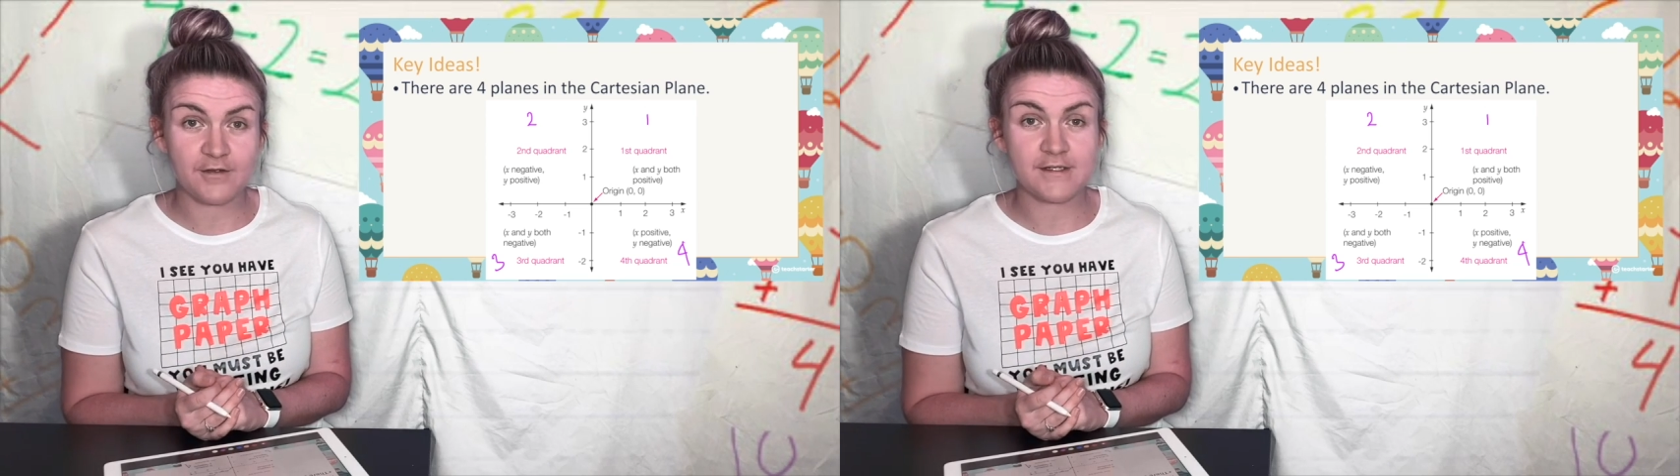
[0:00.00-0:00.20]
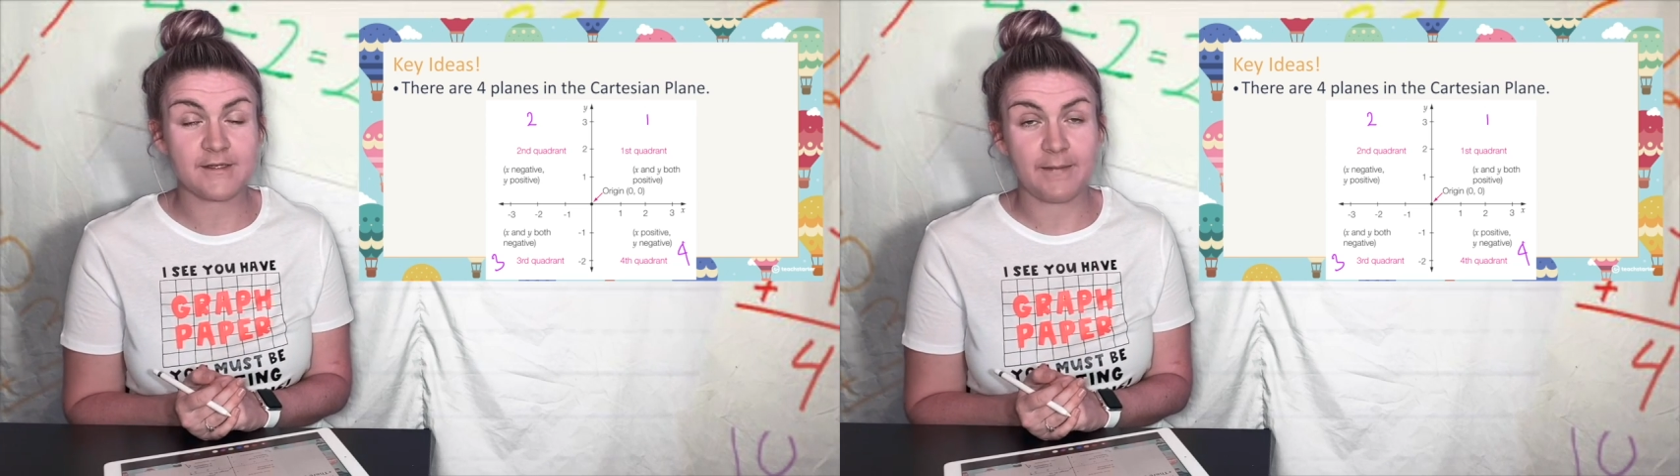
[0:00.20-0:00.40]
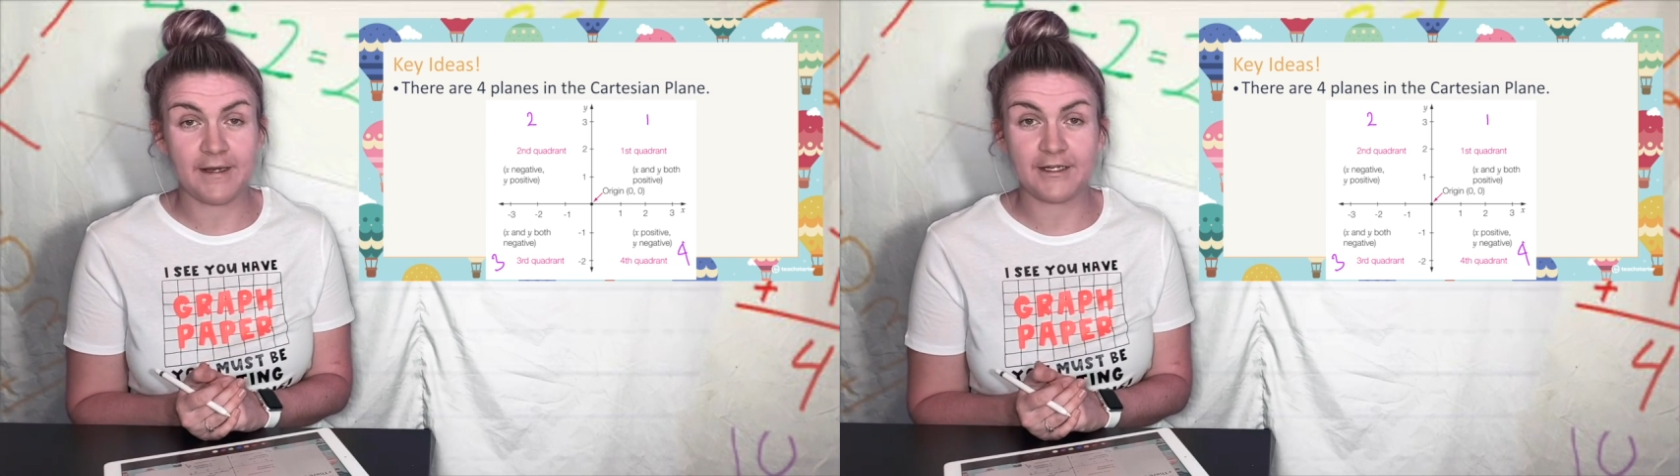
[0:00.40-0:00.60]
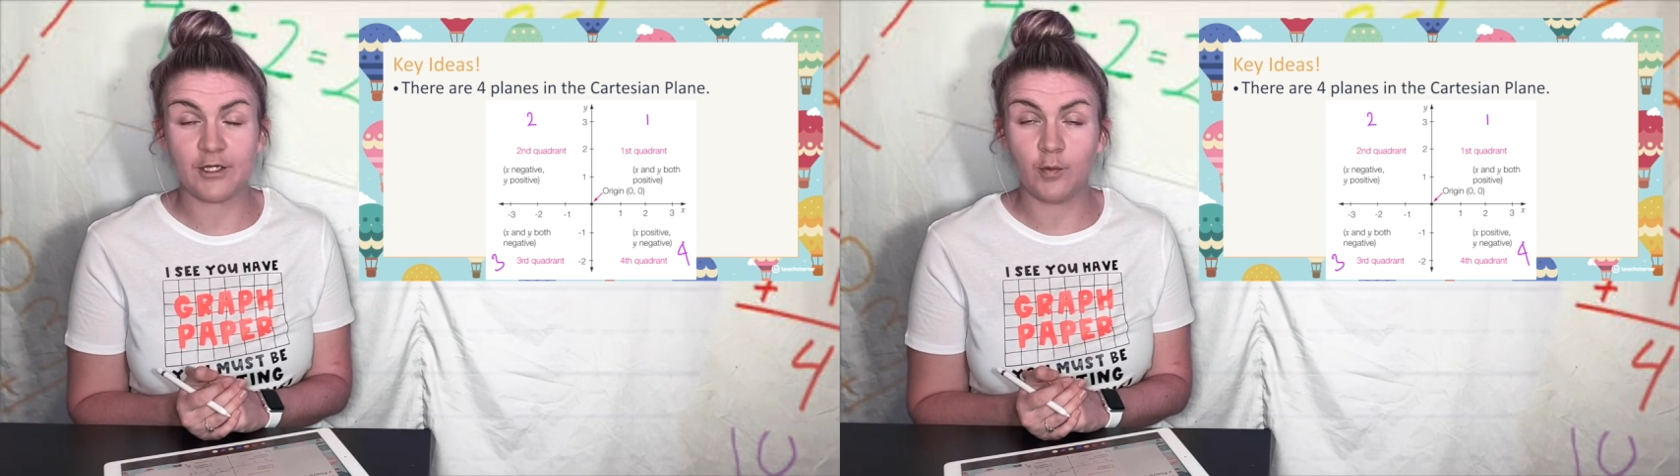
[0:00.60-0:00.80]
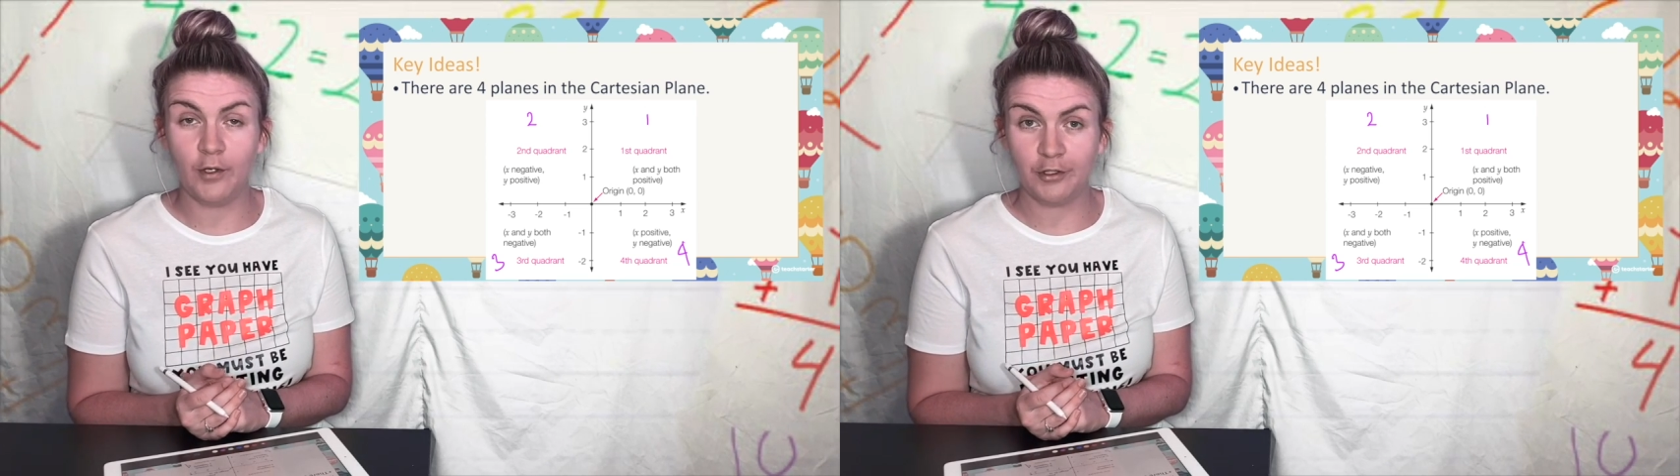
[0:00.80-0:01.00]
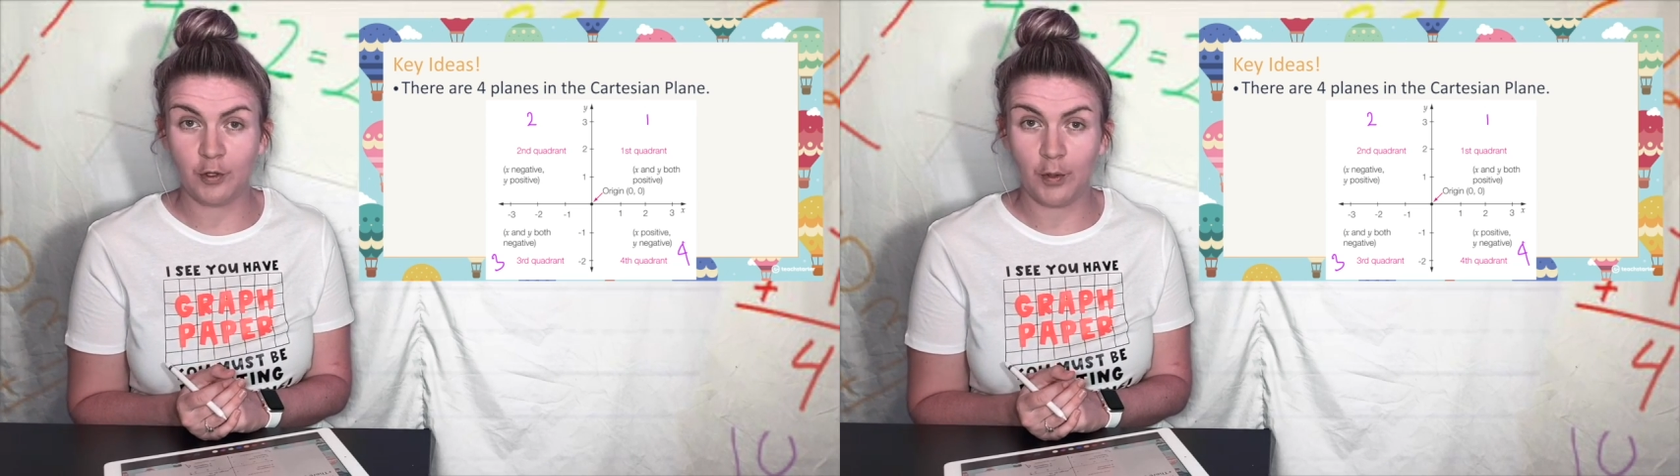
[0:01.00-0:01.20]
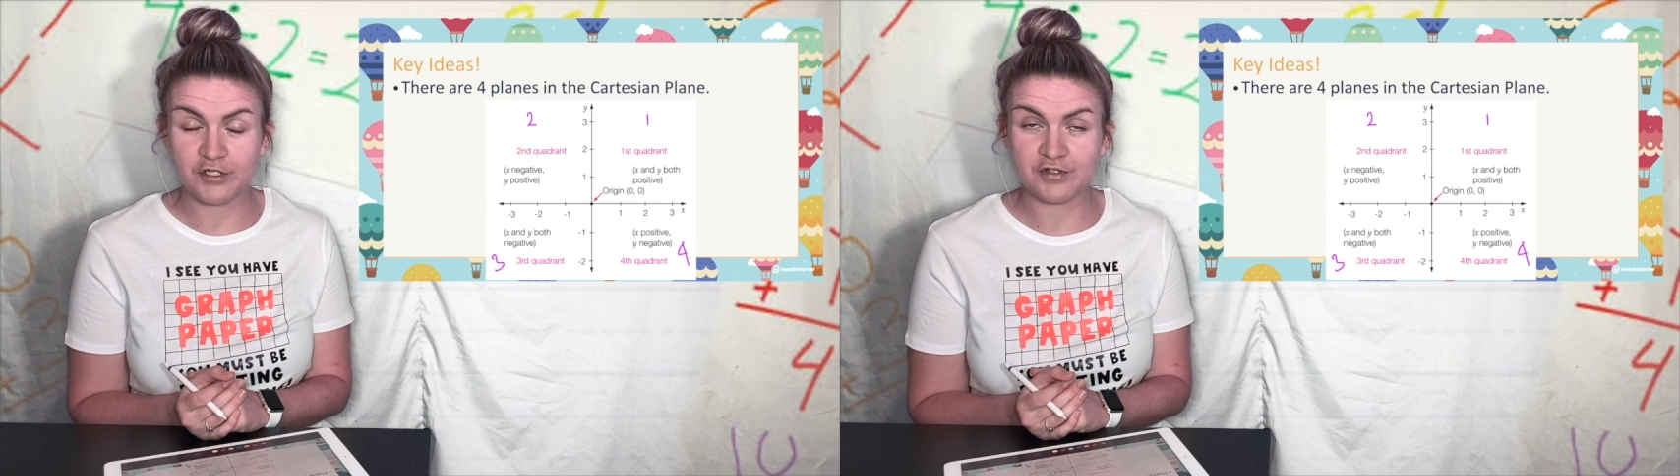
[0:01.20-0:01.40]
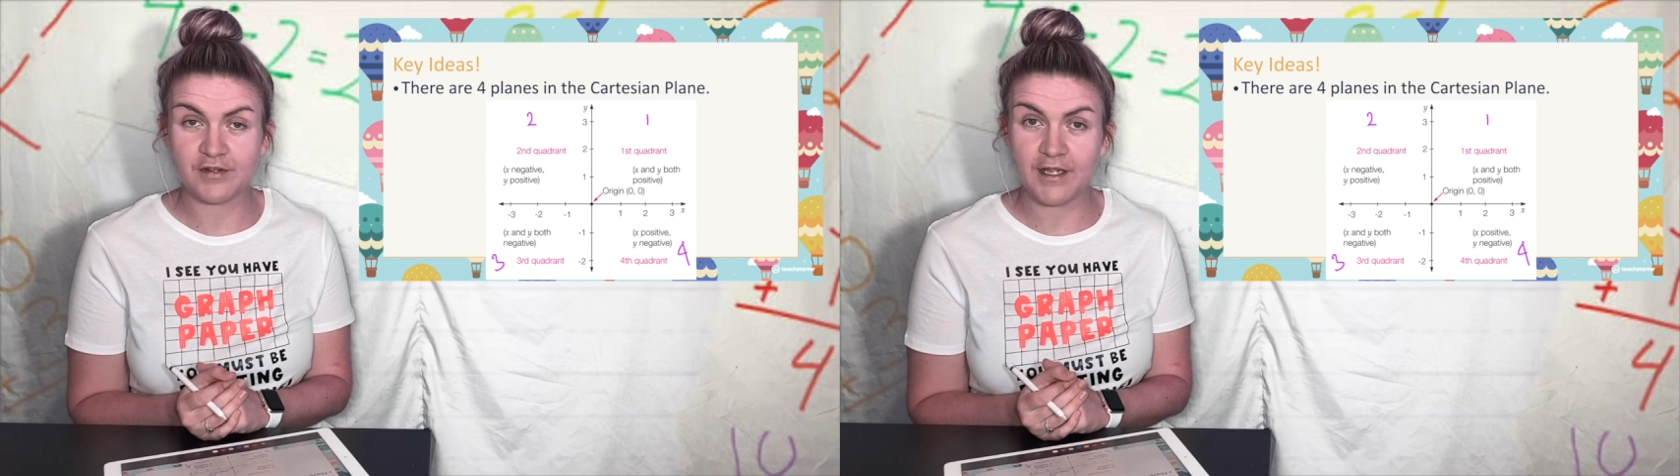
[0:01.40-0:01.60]
depending on what
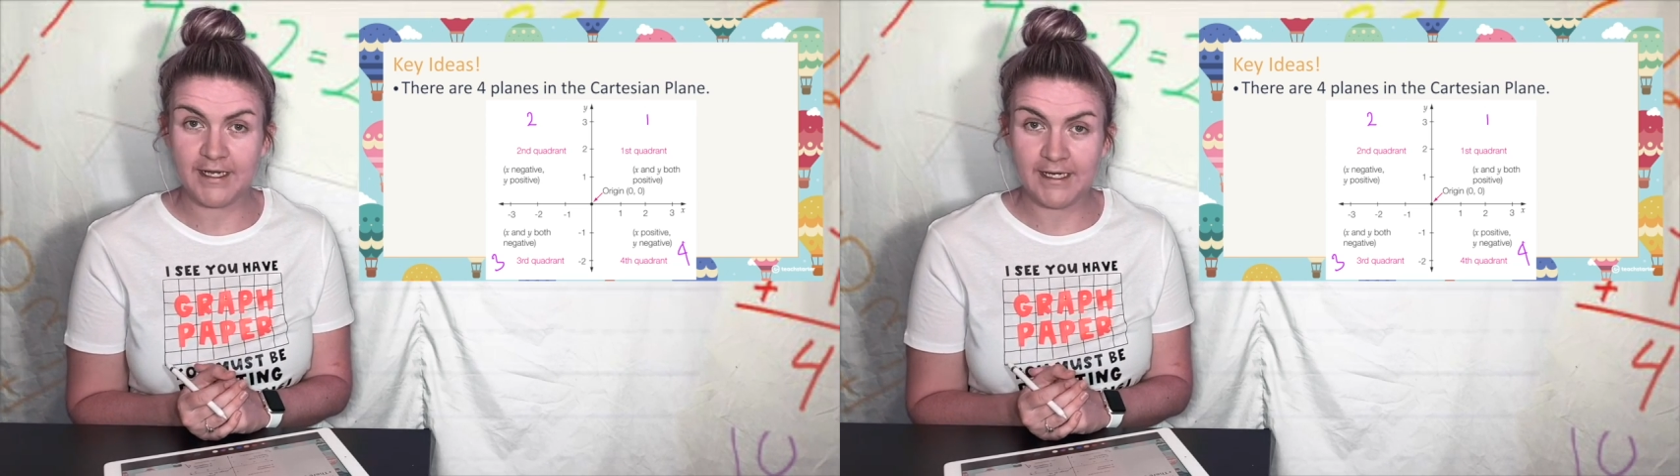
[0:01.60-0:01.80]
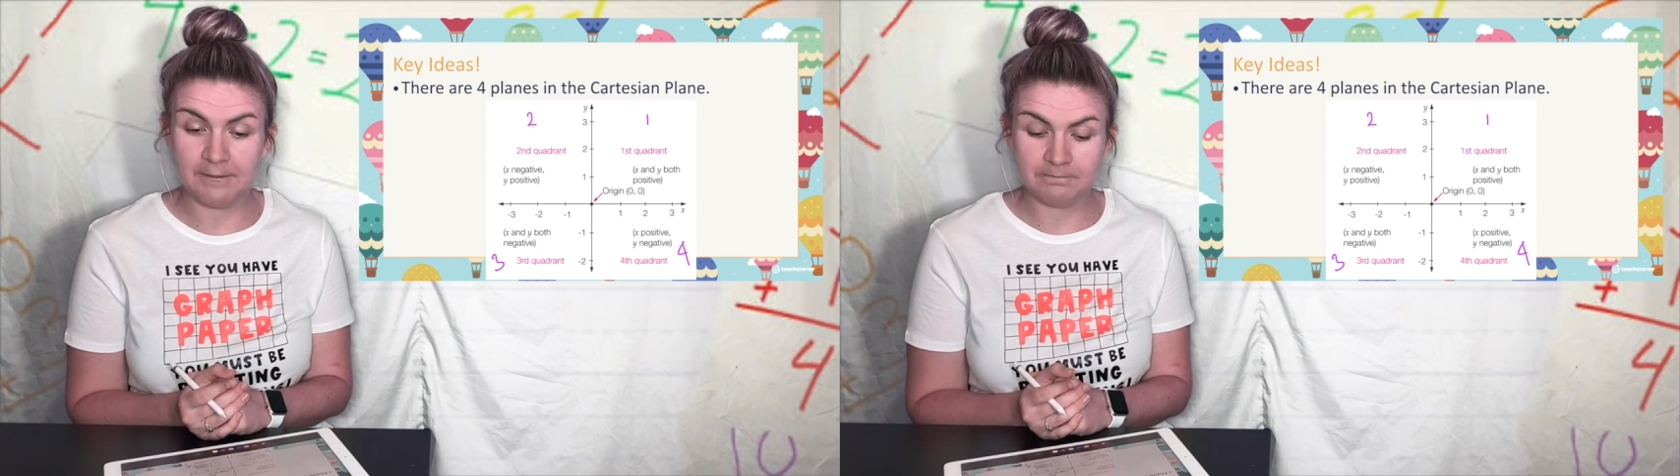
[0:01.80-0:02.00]
quadrant they're in.